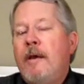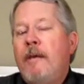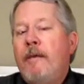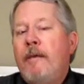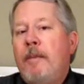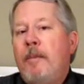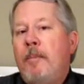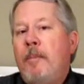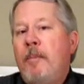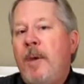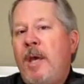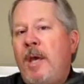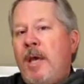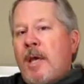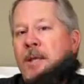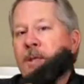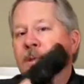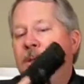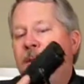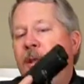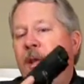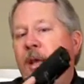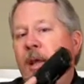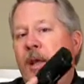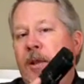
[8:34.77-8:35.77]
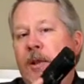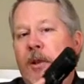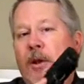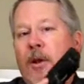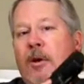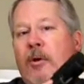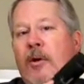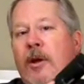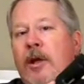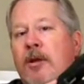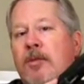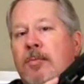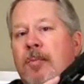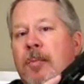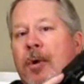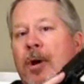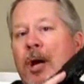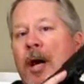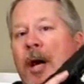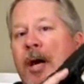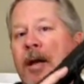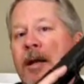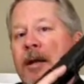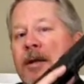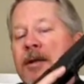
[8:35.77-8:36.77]
The biggest thing though is
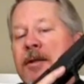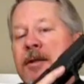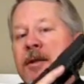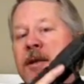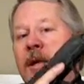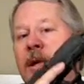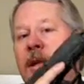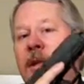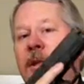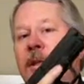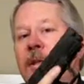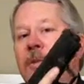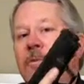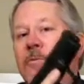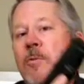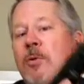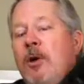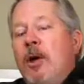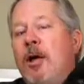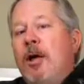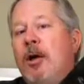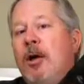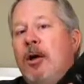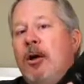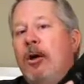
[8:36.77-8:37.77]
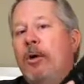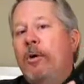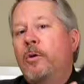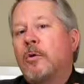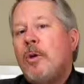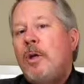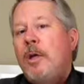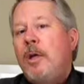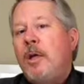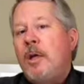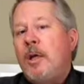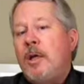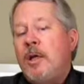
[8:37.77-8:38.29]
practicing this reload